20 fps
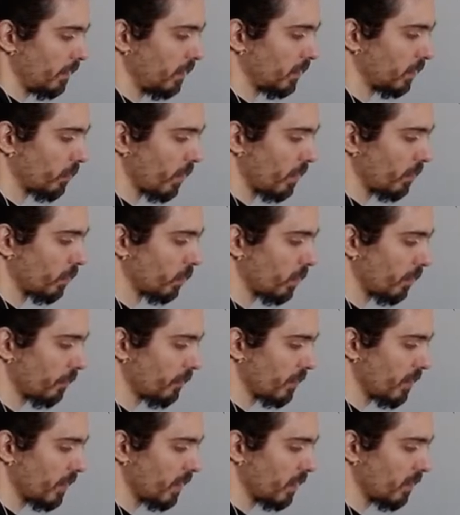square root of
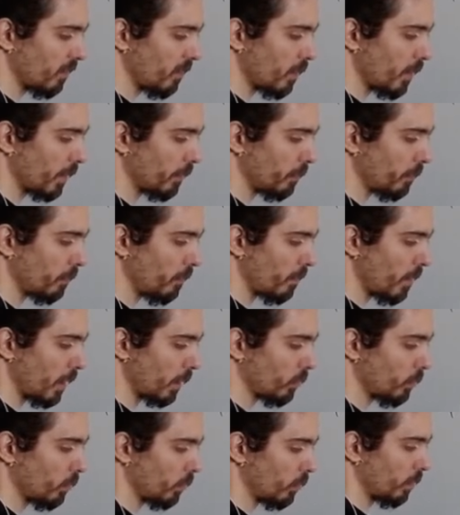three divided by
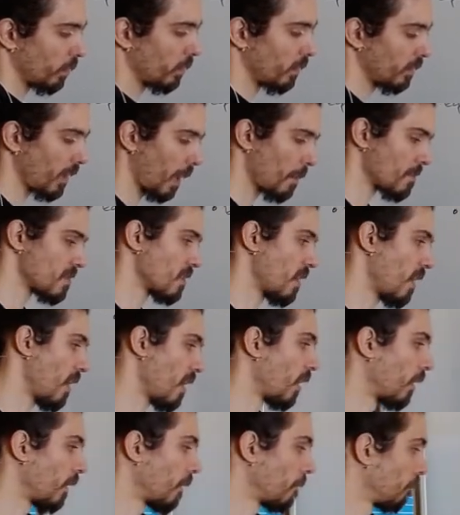two times
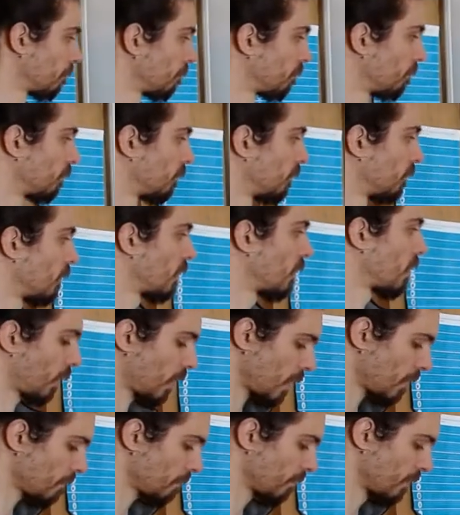A.
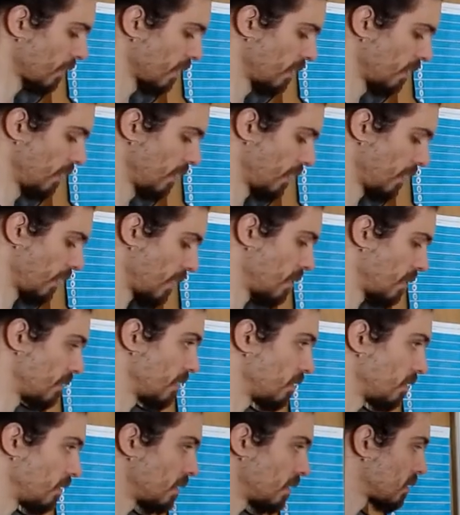Okay? And
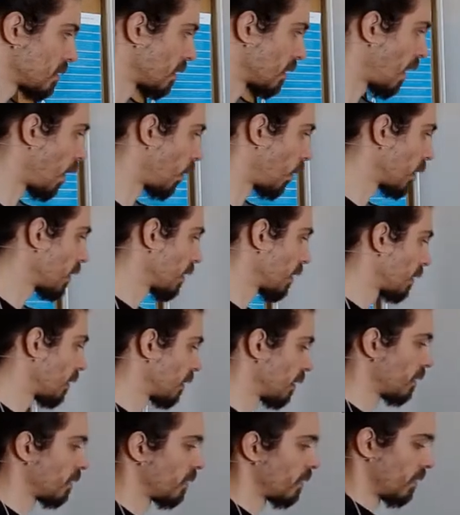this is our
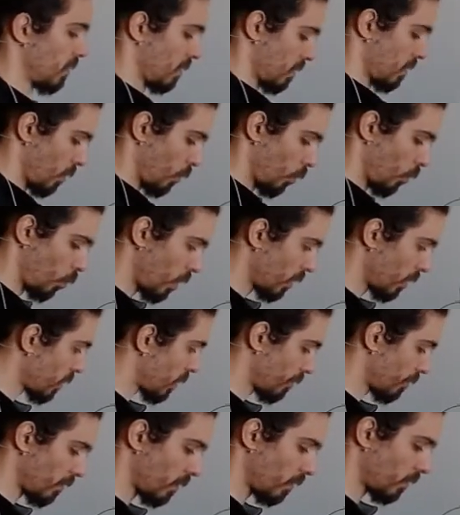
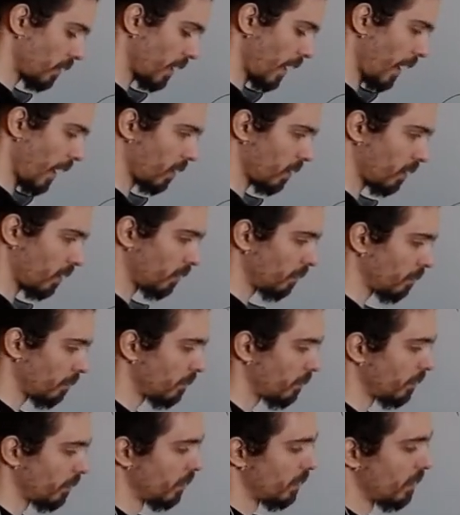wonderful angle
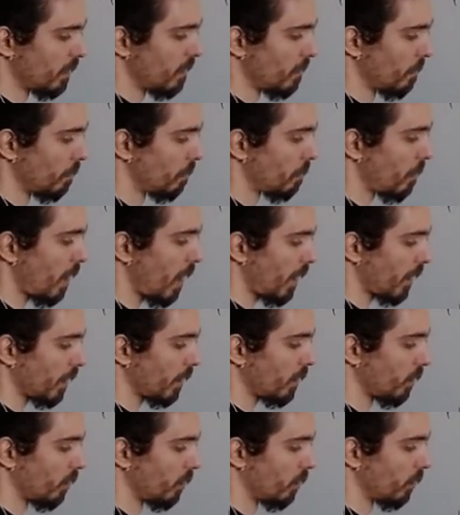pi
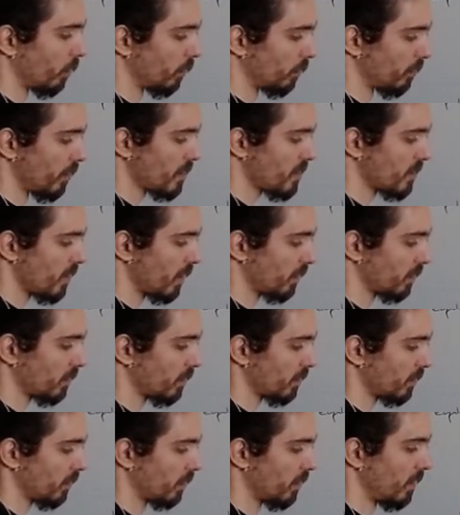over six.
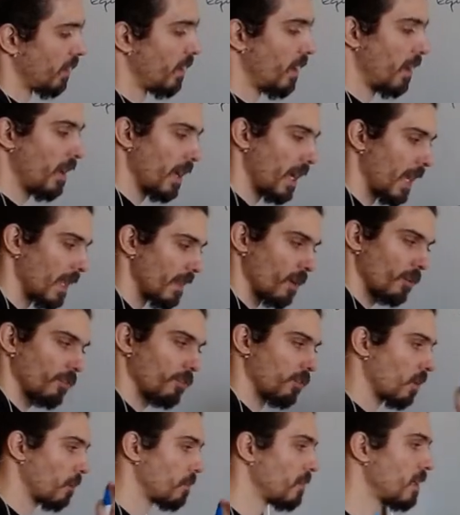And now
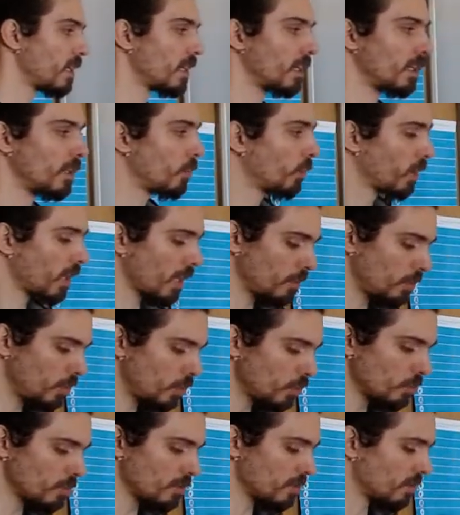from here you can
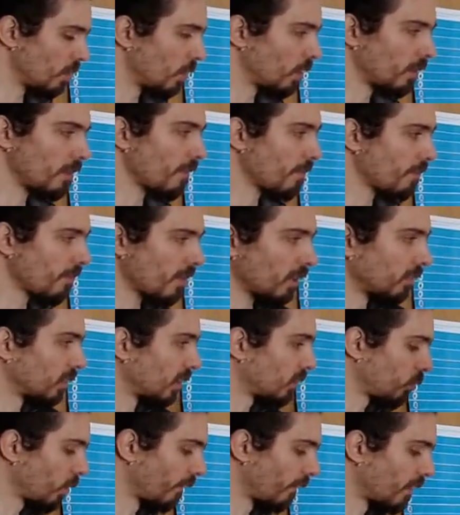use the things that
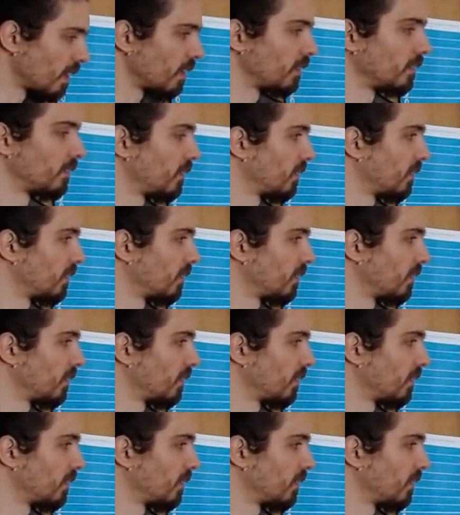we learn.